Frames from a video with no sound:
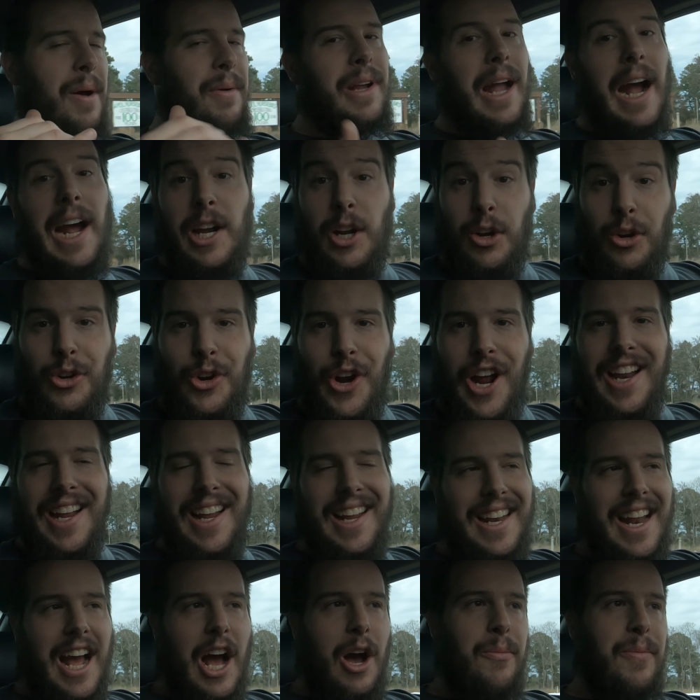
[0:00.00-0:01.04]
kind of regretting it
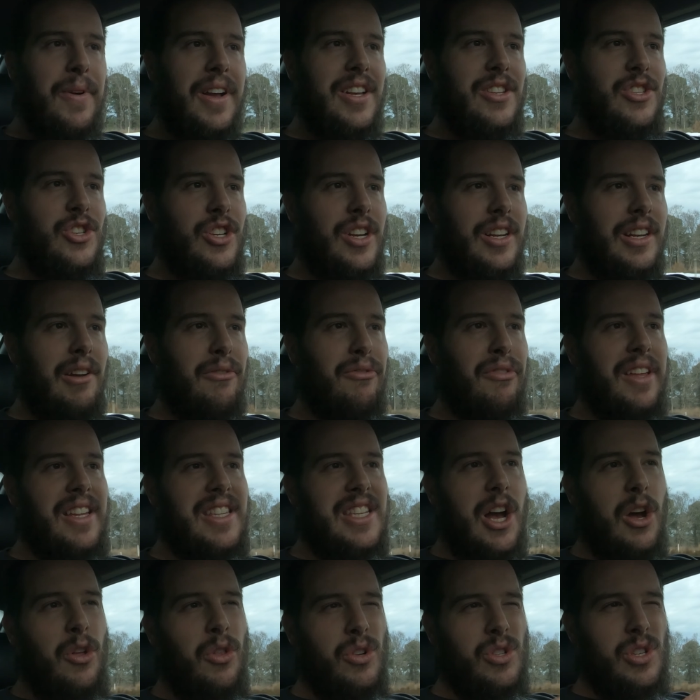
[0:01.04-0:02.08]
now because you can definitely
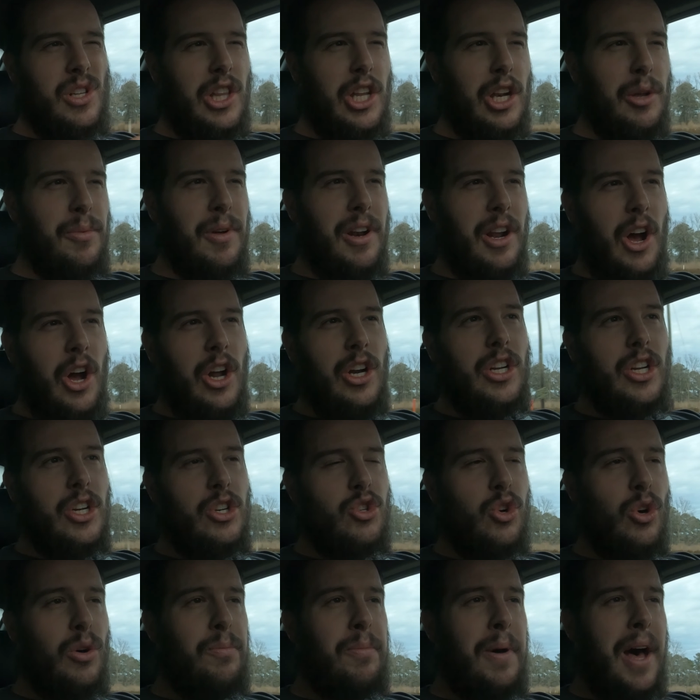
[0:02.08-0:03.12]
tell there's a little bit of
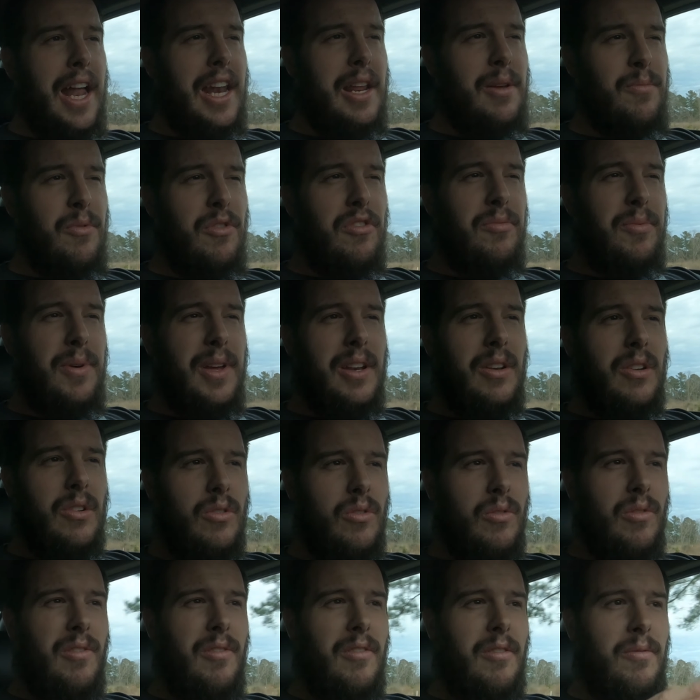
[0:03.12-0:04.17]
uncontrolled body
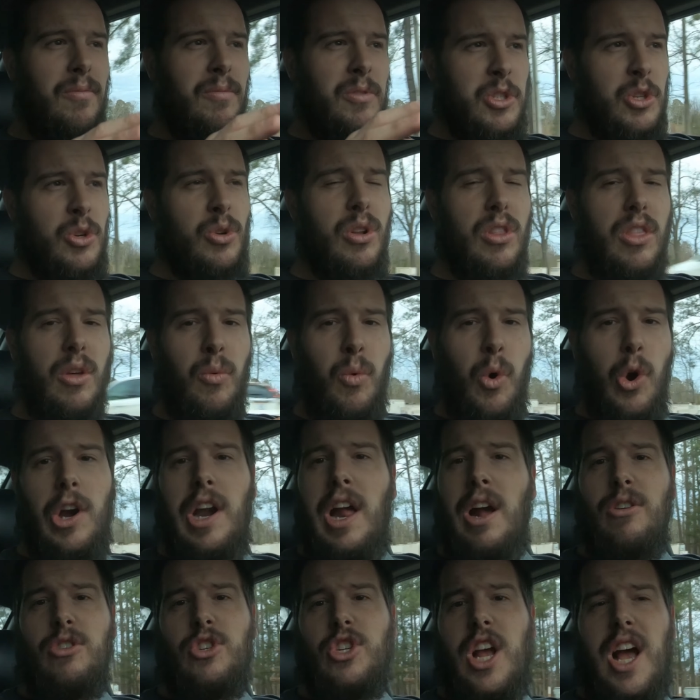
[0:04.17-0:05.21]
movement due to the worn
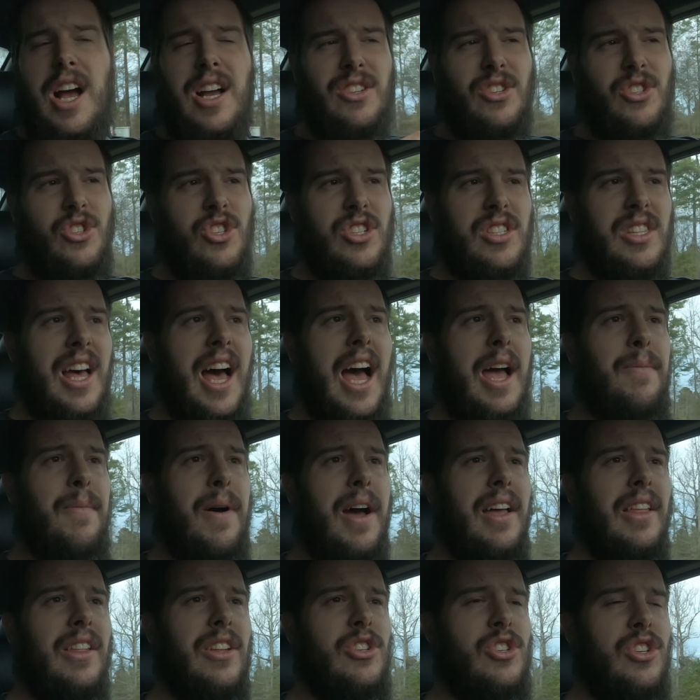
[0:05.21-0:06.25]
out shocks and just the high
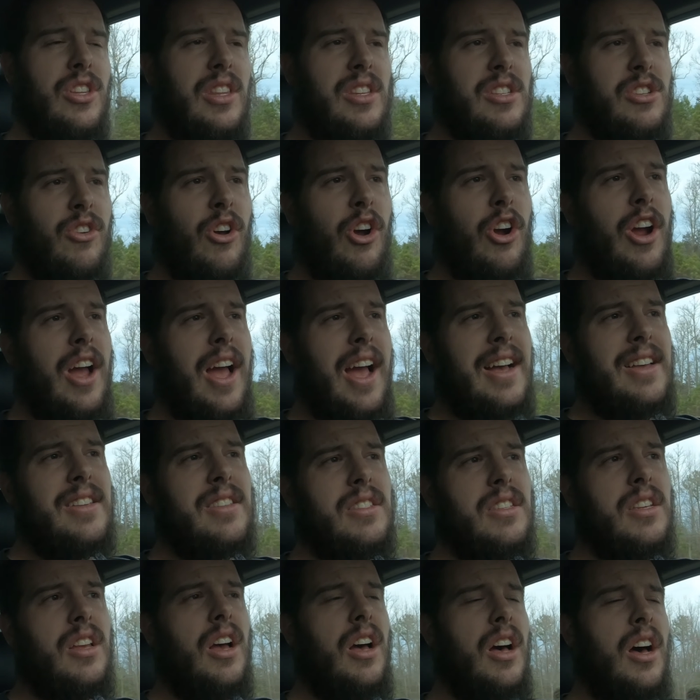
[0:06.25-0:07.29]
mileage that this car
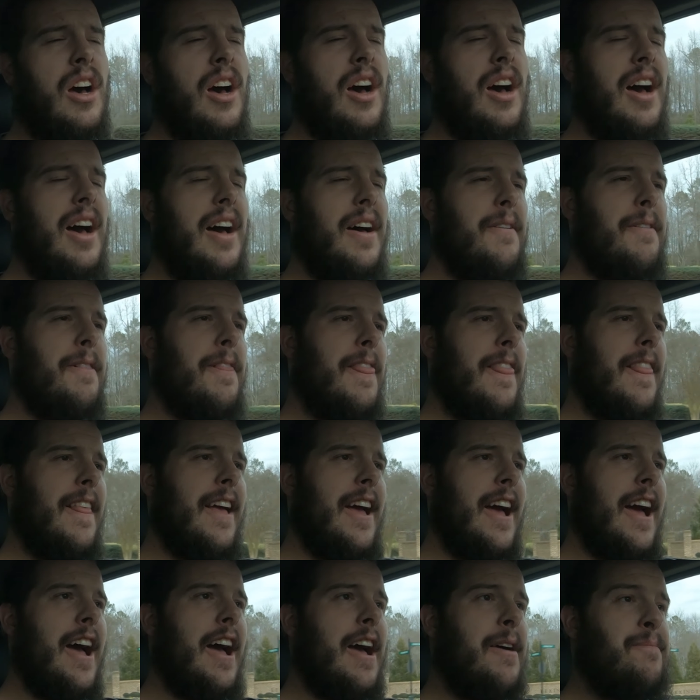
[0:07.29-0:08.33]
has.
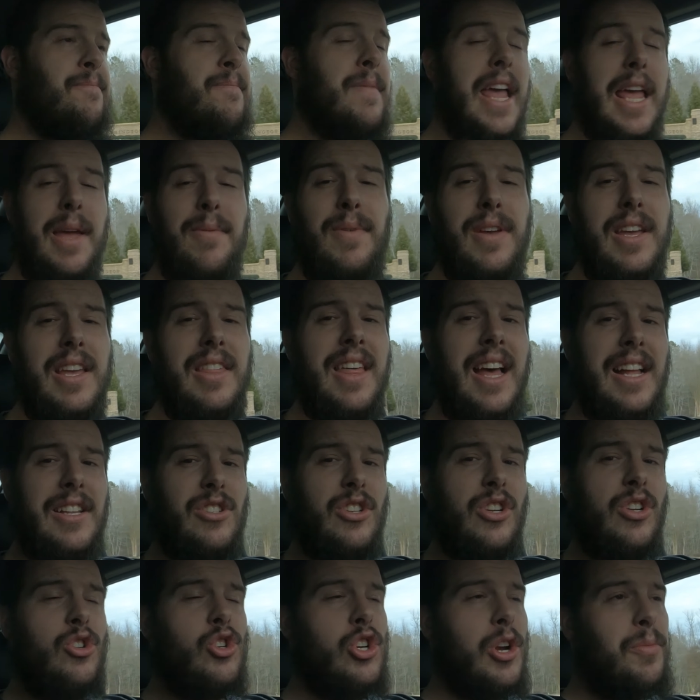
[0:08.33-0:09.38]
Maybe that's
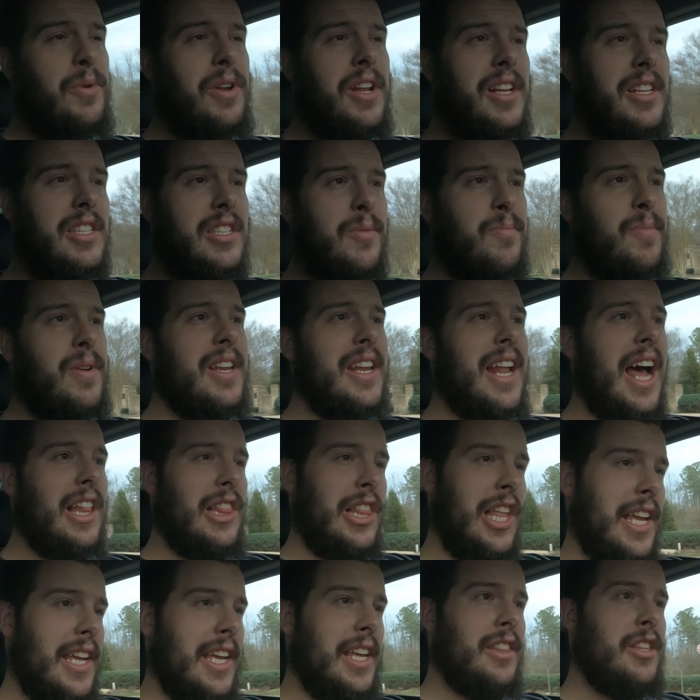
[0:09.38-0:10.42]
contributing to me not liking